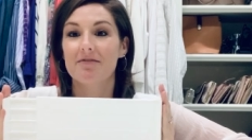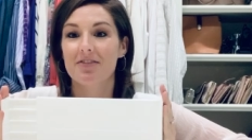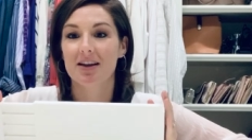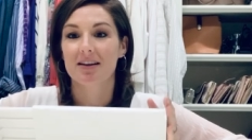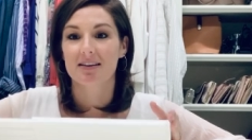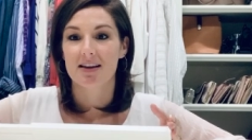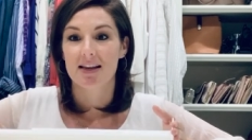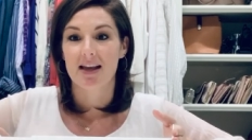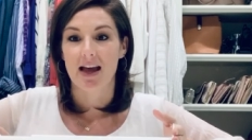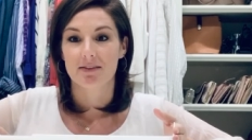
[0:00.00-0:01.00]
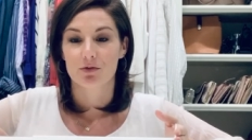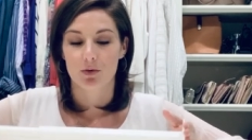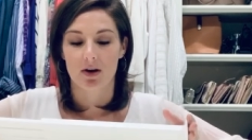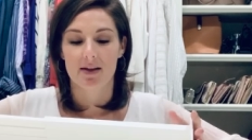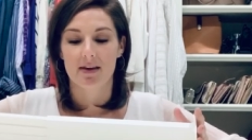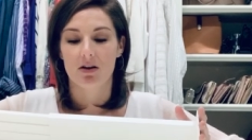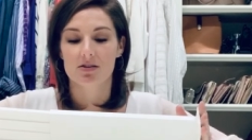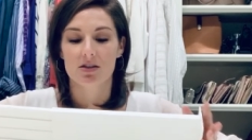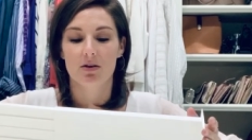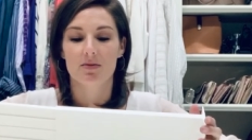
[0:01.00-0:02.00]
fit any kind of drawer. And they
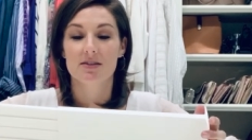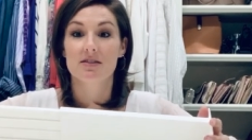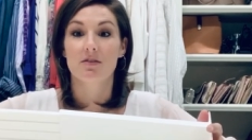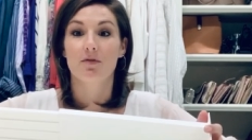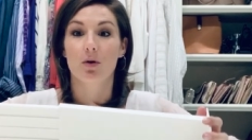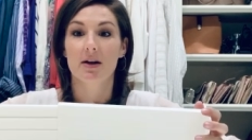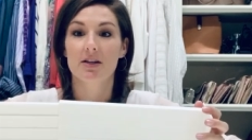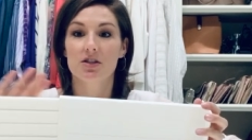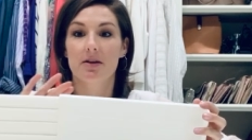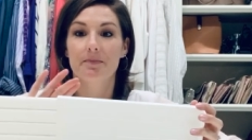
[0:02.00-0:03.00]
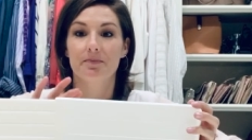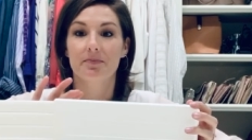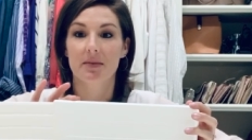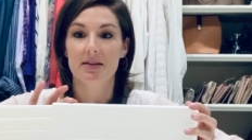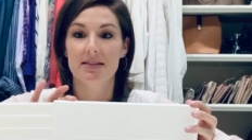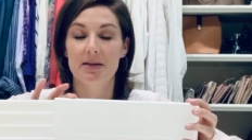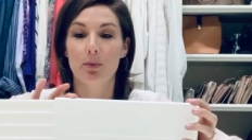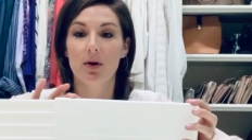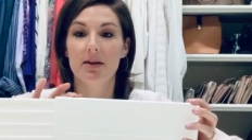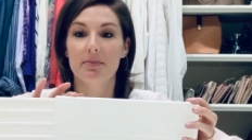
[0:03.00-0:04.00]
also, this is a four inch deep
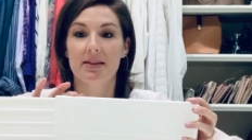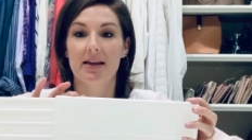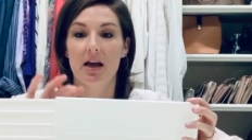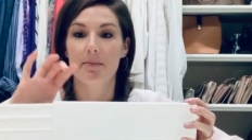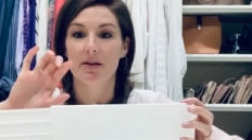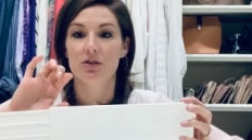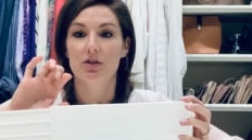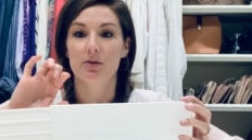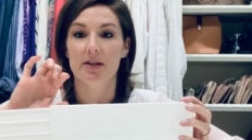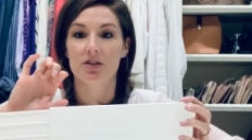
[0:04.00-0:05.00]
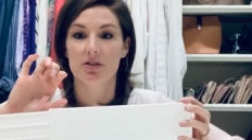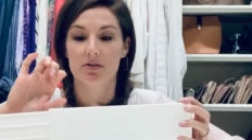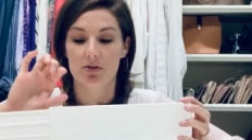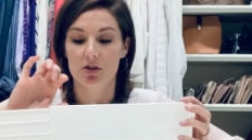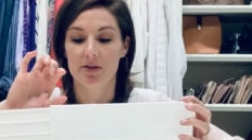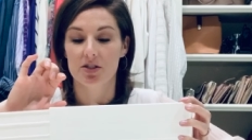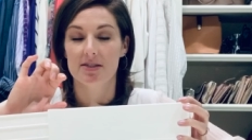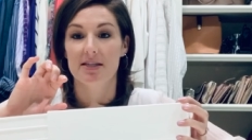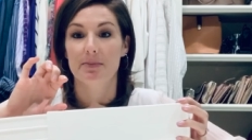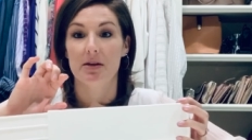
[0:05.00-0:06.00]
one, but they come in two inch, two inches
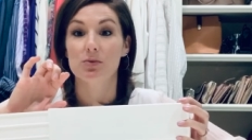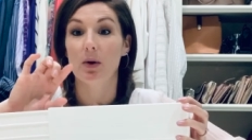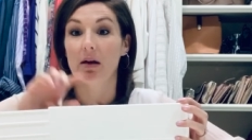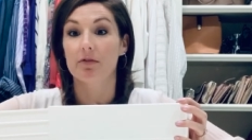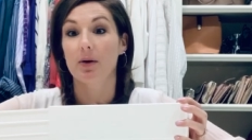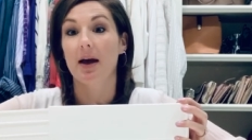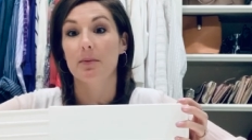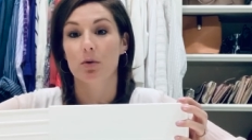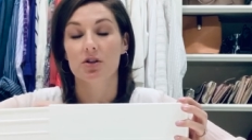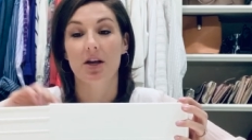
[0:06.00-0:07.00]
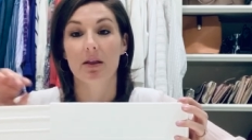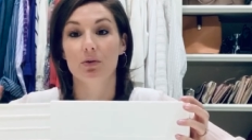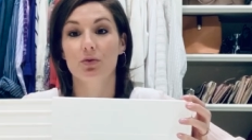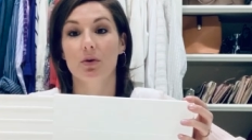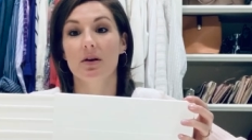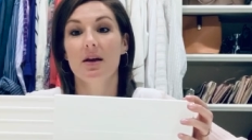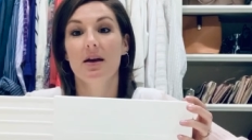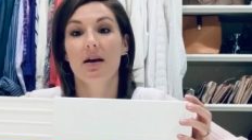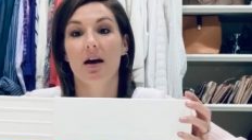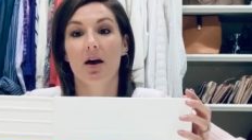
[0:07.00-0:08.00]
deep as well if you had a more shallow drawer
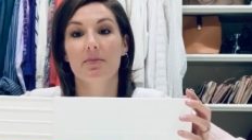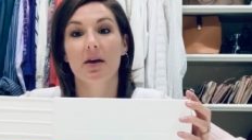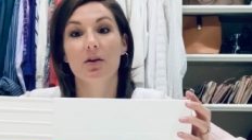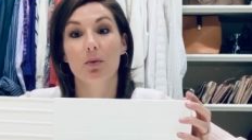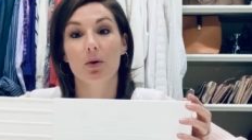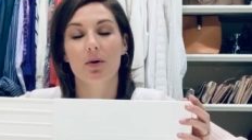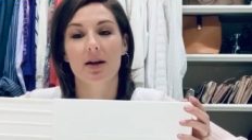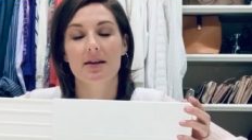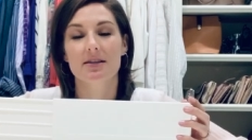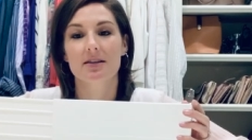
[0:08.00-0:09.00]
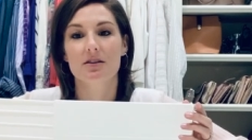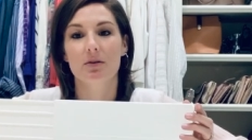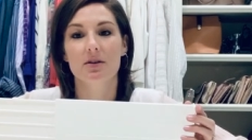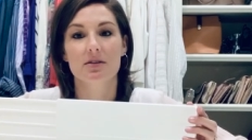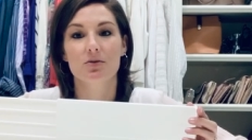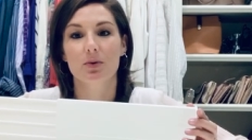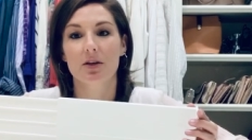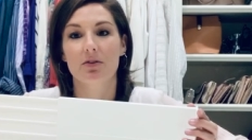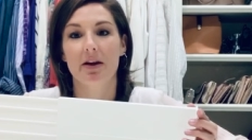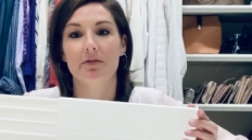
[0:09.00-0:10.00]
um, that you were organizing. So this is
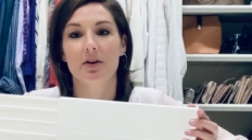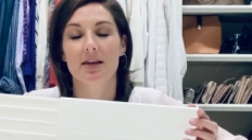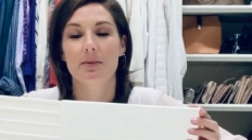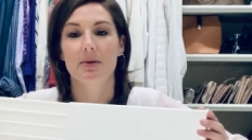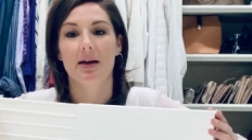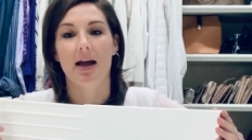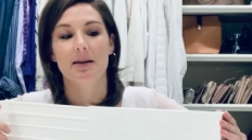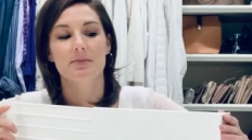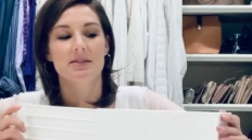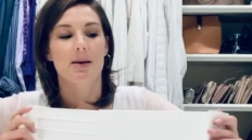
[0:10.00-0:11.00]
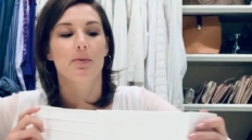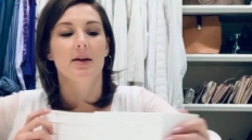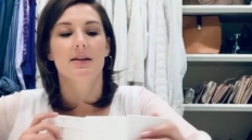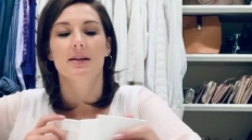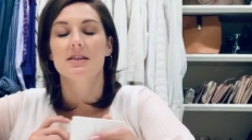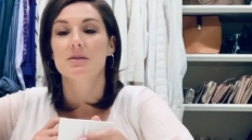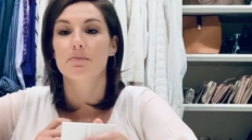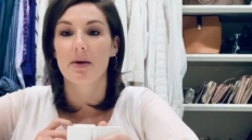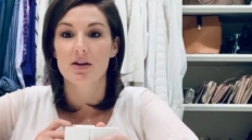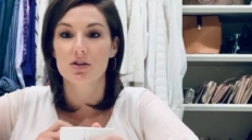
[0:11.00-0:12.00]
really great for keeping items separated,
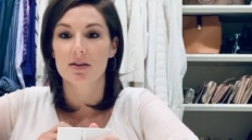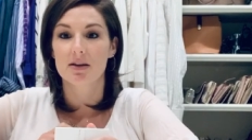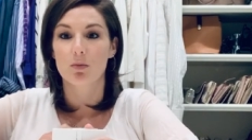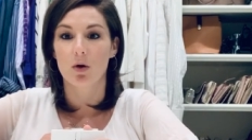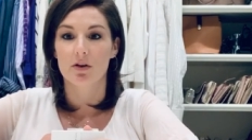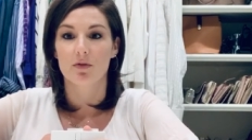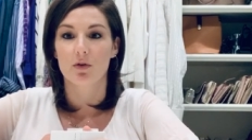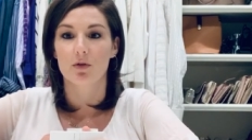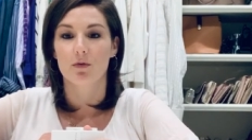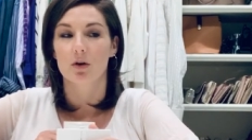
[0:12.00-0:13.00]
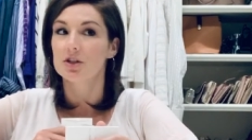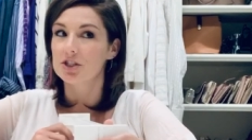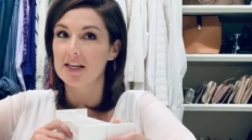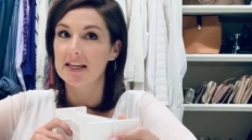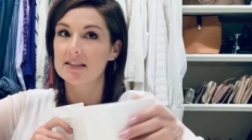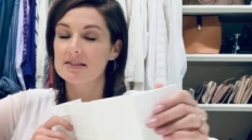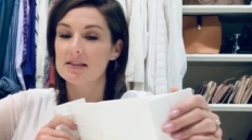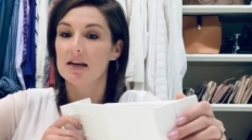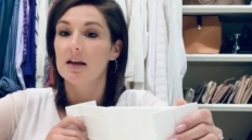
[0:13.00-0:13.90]
especially wonderful for jeans,